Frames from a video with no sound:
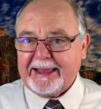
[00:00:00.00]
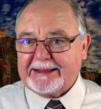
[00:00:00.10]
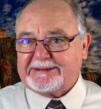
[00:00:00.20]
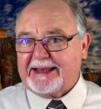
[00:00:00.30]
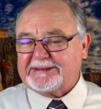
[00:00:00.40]

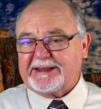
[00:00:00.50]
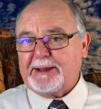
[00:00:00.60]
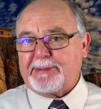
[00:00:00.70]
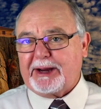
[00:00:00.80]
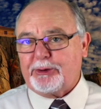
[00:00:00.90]
It says,
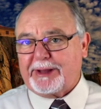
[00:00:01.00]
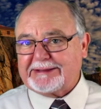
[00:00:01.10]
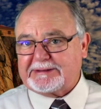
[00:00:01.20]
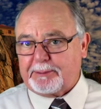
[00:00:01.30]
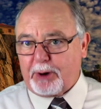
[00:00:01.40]
anybody who
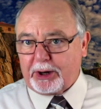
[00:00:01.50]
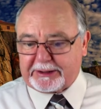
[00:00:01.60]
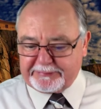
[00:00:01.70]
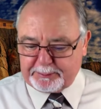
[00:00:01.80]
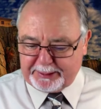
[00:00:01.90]
gets the
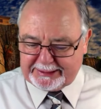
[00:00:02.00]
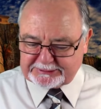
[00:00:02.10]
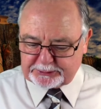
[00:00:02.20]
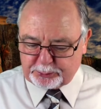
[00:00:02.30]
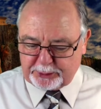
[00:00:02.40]
mark of the
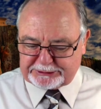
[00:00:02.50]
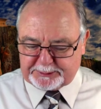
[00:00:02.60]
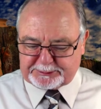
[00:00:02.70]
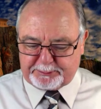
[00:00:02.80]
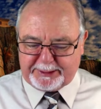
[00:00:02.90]
beast or
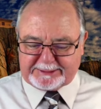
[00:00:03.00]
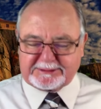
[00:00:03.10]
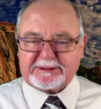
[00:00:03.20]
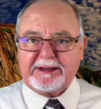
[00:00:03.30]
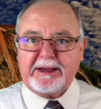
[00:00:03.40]
worships the
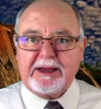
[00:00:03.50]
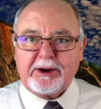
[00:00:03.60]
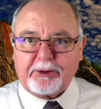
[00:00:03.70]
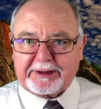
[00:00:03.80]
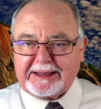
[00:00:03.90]
beast
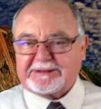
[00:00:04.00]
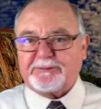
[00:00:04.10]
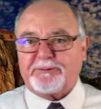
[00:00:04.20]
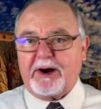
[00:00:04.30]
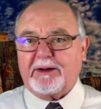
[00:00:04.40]
or gets
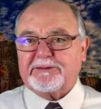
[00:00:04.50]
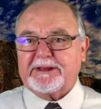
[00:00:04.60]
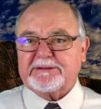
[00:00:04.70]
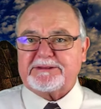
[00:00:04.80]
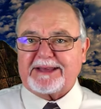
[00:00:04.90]
involved
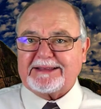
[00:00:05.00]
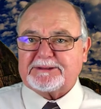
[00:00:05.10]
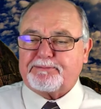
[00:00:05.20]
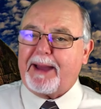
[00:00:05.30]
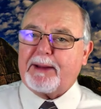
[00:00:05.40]
in
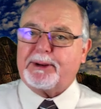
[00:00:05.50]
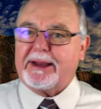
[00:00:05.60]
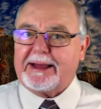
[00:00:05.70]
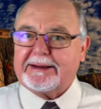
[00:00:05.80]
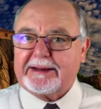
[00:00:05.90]
Satan's
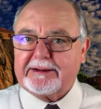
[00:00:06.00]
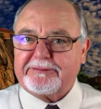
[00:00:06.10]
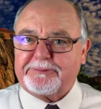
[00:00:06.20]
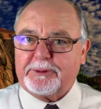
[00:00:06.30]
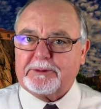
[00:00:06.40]
Babylon in a
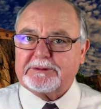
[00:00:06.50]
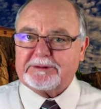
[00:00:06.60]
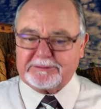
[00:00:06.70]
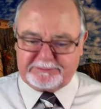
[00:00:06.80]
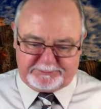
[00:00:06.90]
full,
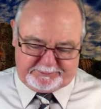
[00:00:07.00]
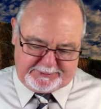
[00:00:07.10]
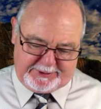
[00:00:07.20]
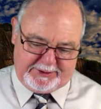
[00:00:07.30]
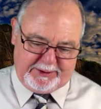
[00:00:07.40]

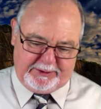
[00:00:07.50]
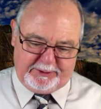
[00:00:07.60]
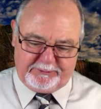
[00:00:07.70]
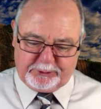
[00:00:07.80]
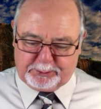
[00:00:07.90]

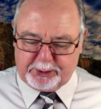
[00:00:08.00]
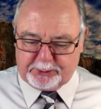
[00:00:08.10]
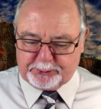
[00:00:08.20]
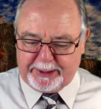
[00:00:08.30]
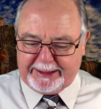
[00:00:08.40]

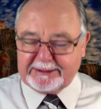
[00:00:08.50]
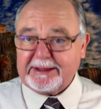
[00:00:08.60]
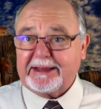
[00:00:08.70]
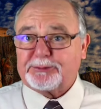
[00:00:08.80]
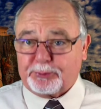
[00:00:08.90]
full-blown way
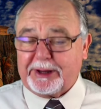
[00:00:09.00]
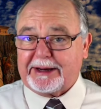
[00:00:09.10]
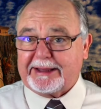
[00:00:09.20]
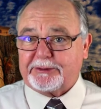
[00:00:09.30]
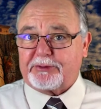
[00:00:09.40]
is
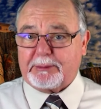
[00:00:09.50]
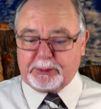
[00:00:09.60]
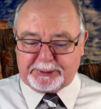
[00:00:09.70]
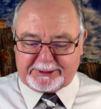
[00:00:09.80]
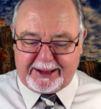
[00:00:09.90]
really in
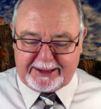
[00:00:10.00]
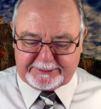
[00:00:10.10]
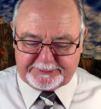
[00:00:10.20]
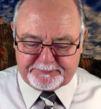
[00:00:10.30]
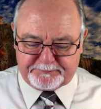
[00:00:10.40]
trouble with
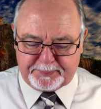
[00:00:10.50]
God.